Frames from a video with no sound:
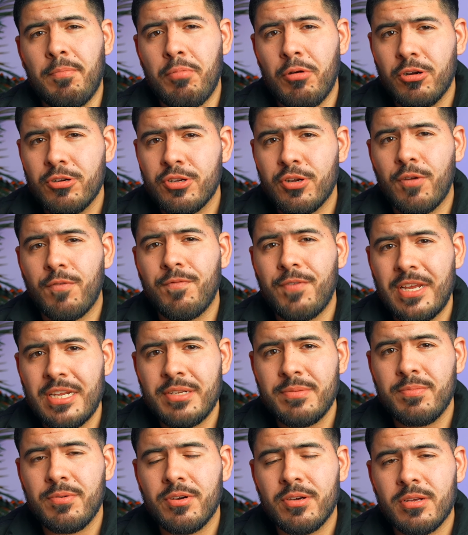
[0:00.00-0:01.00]
personal
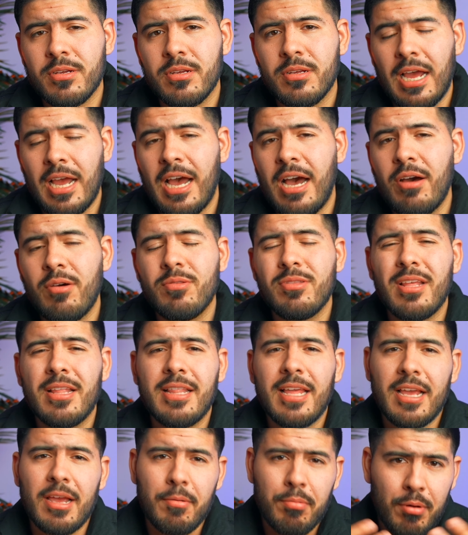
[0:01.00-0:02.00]
Facebook account, then
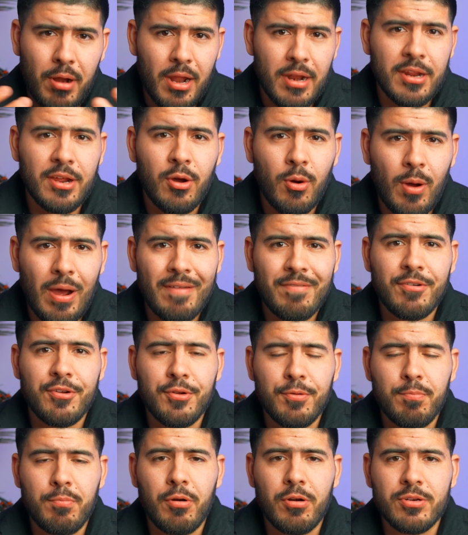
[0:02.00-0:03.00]
they could probably go after
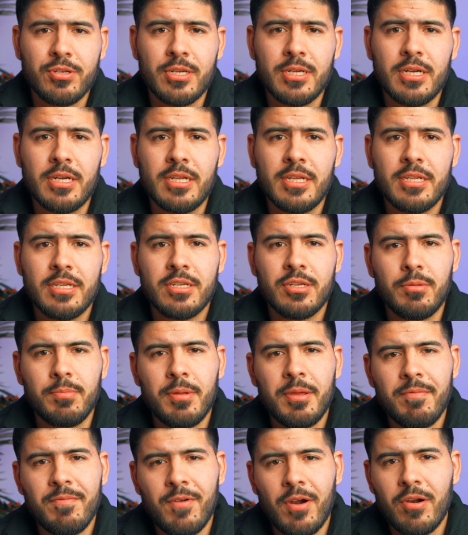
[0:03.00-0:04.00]
you personally. So
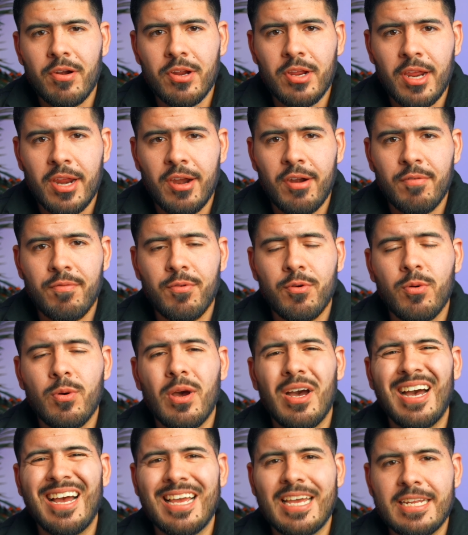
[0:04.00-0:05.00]
be very
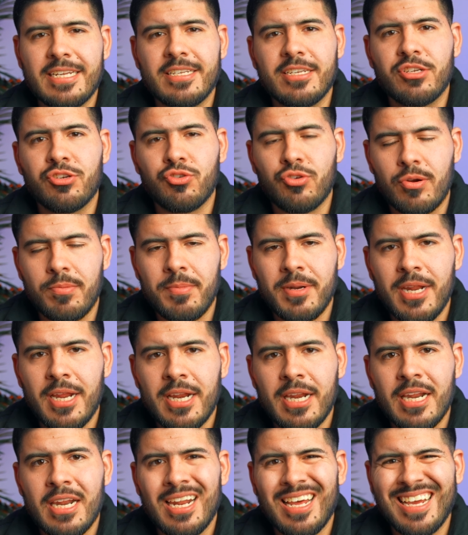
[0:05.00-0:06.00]
careful against
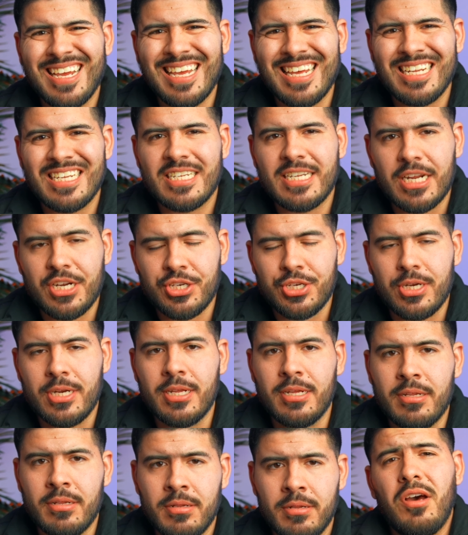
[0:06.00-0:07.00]
discriminating against Section
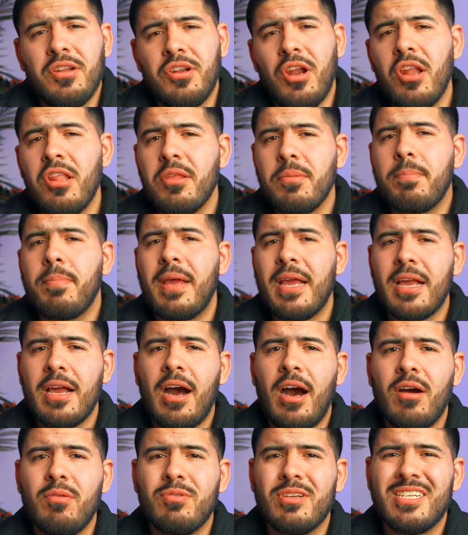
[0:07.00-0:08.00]
8. Another big
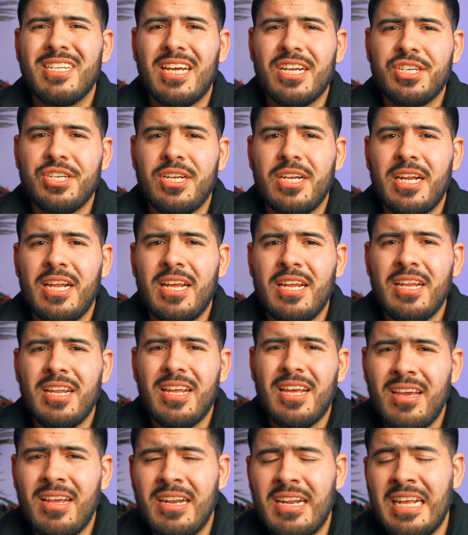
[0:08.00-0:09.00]
con with Section 8,
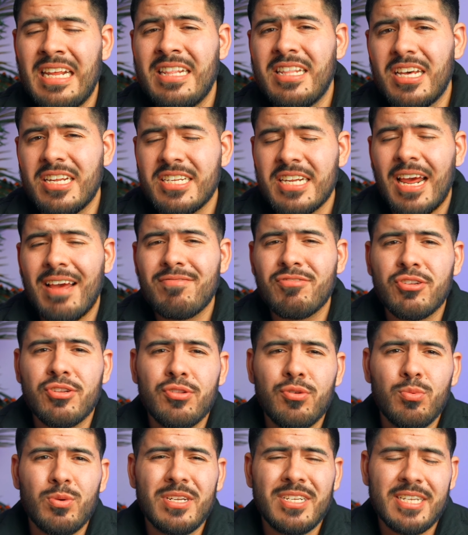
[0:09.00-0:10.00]
and it doesn't have to
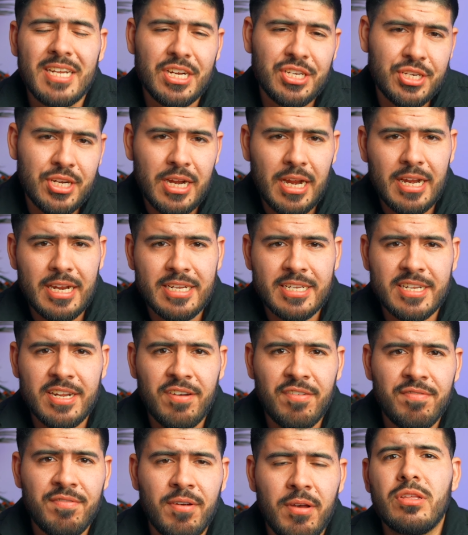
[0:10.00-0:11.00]
do with Section 8
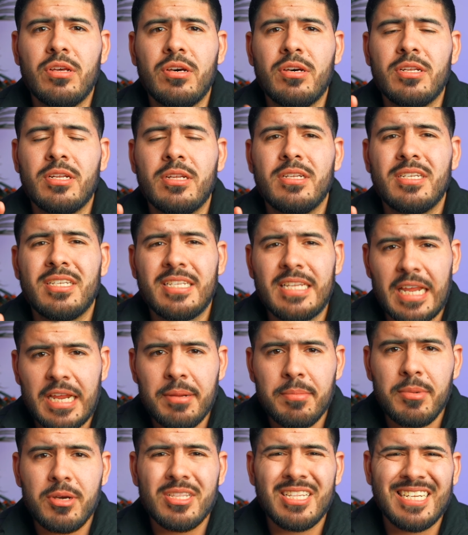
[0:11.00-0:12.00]
itself, the
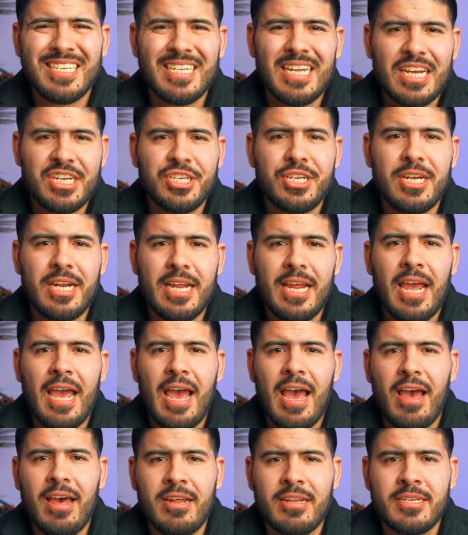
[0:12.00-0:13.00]
stigma the Section 8
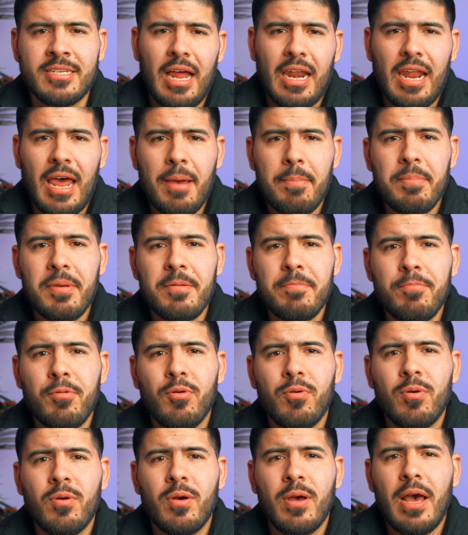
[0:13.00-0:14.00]
has. A lot of
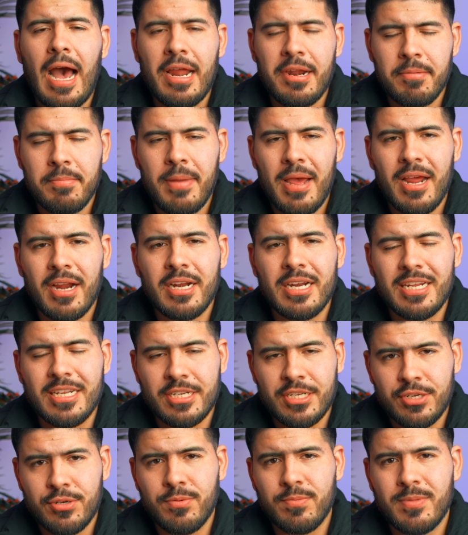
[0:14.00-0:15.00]
people automatically
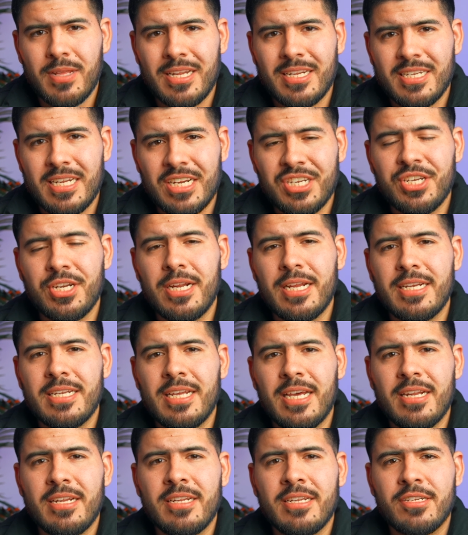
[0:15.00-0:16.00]
assume that Section 8
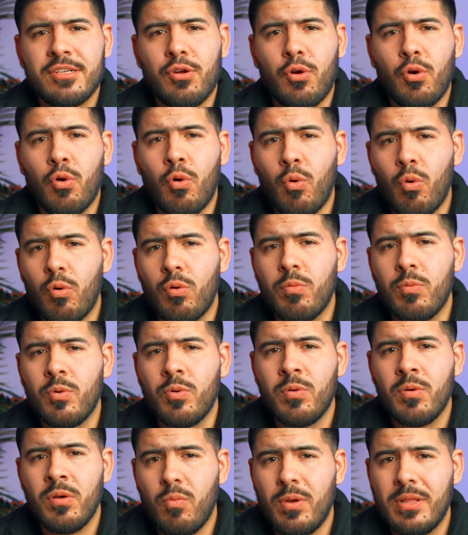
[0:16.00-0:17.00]
tenants are
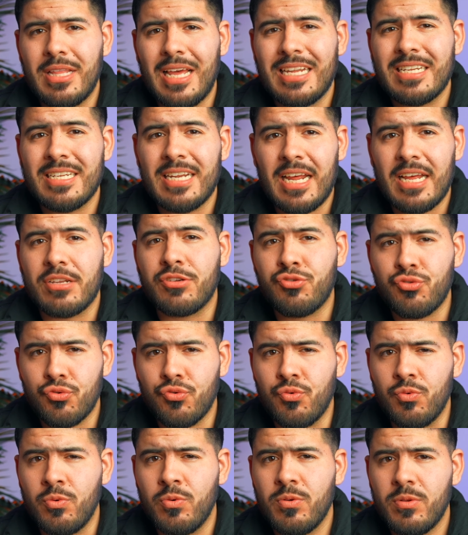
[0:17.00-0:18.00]
horrible, when that's not true.